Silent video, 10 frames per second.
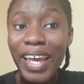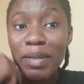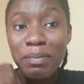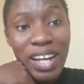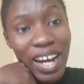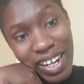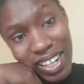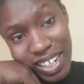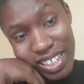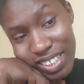I am
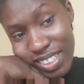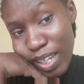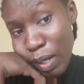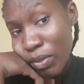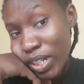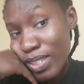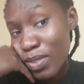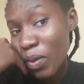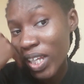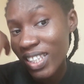tired. As you can see, I'm really
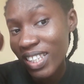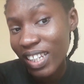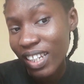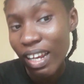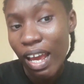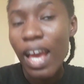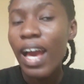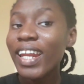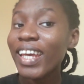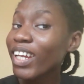sweating
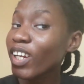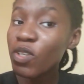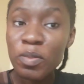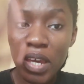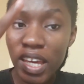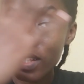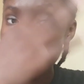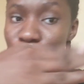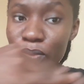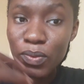and I cannot use my
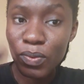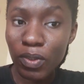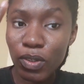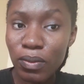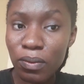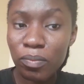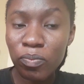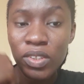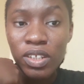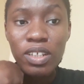hands to, you know,
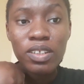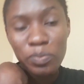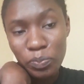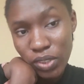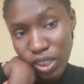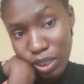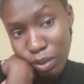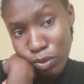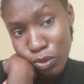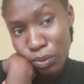
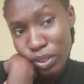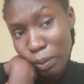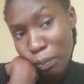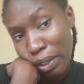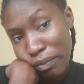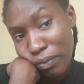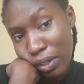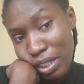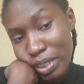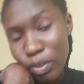to clean my
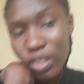face